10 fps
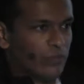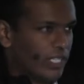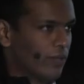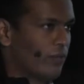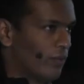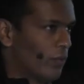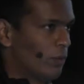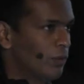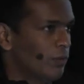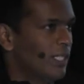is very different from
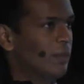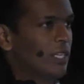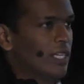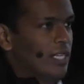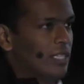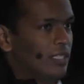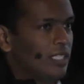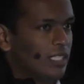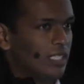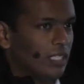Ruby,
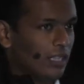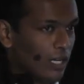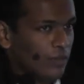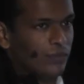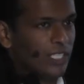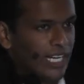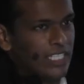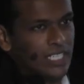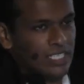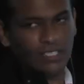a lot of the
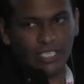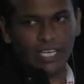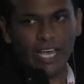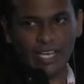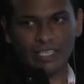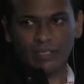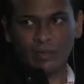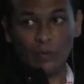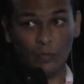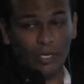ideas that they had
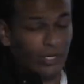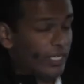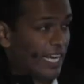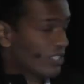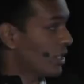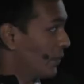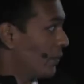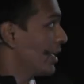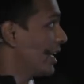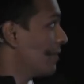were actually
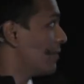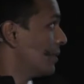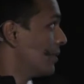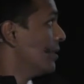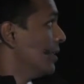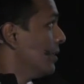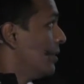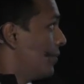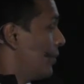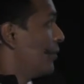pretty helpful
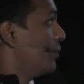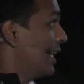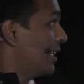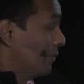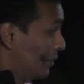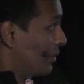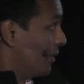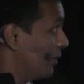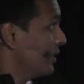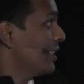for Ruby, and for
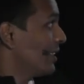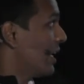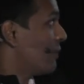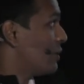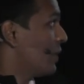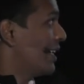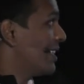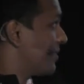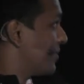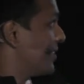all the other language
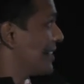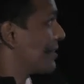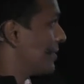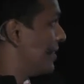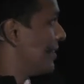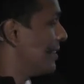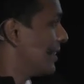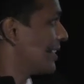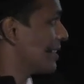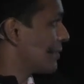bindings, this
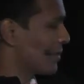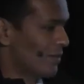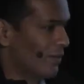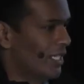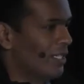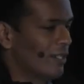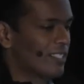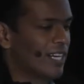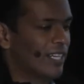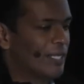was where it all
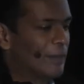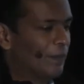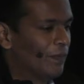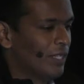started.